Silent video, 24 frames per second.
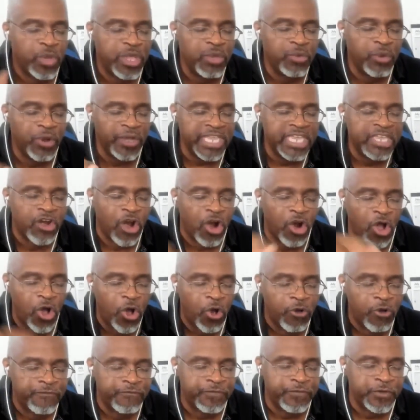We will eat our
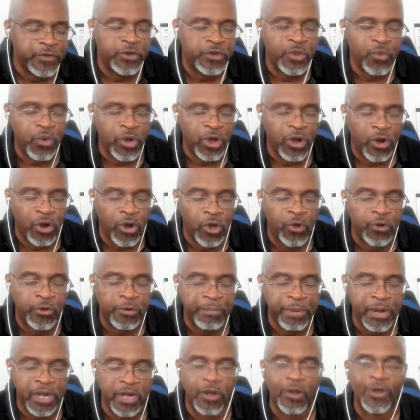own food and wear our
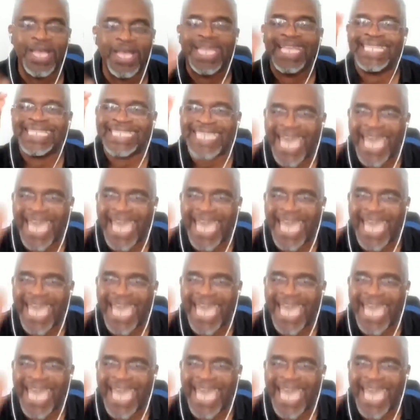own apparel.